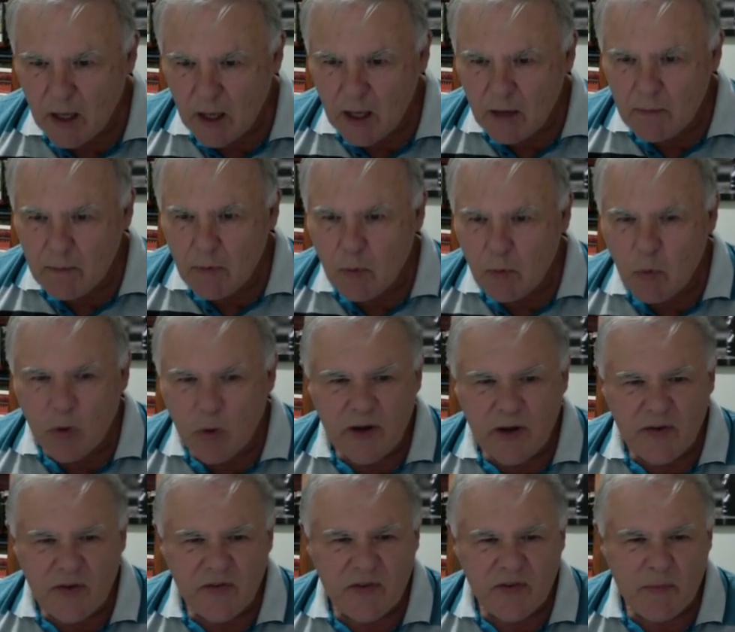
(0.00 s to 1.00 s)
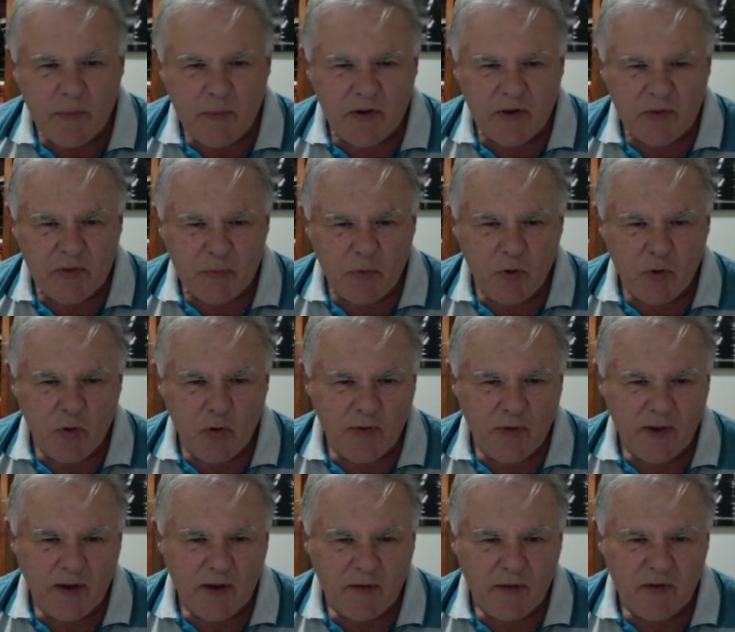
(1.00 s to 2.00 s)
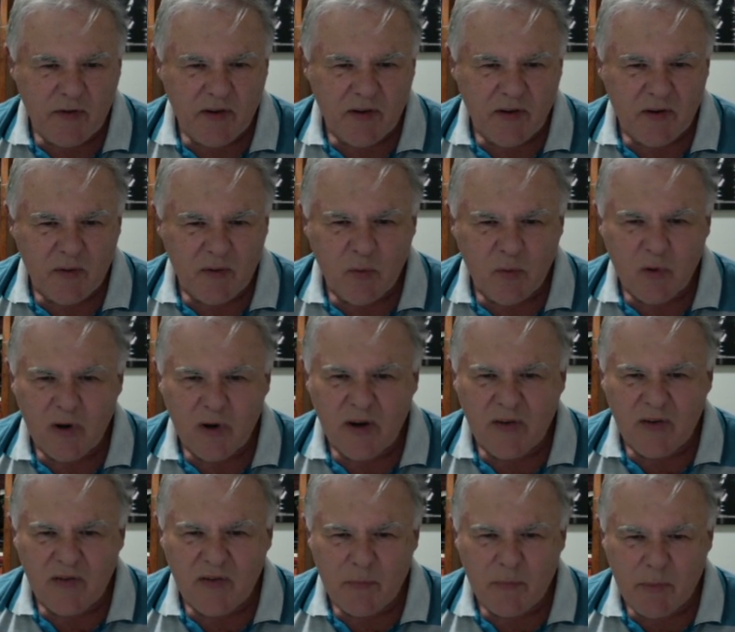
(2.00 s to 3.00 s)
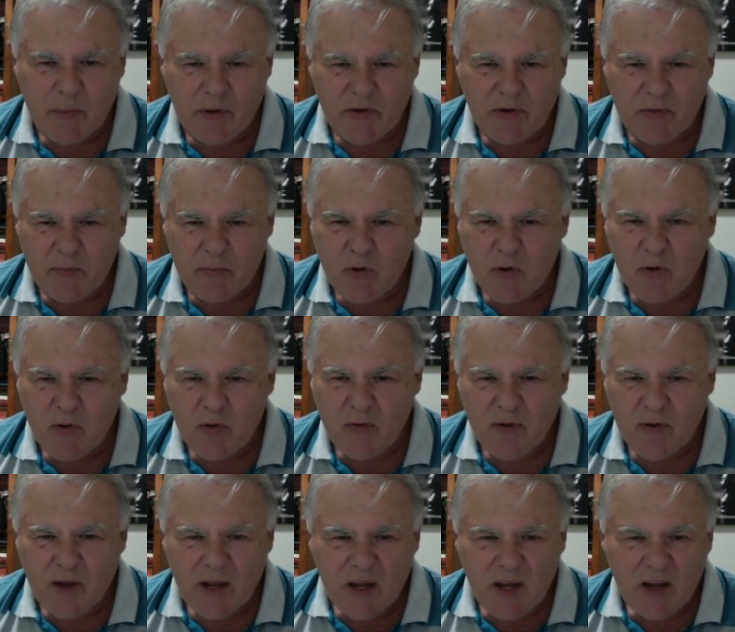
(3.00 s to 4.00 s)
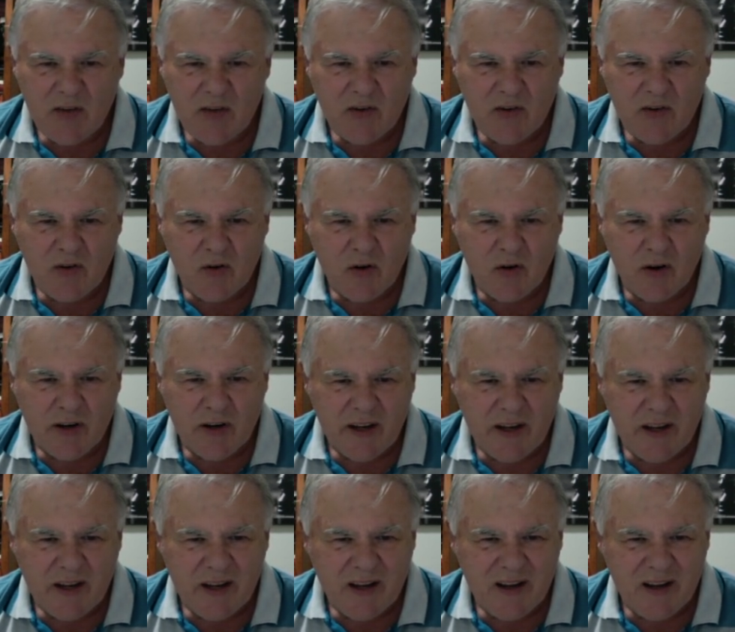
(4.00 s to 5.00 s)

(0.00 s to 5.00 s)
But what is the best move here? What is the best move? Is it knight here?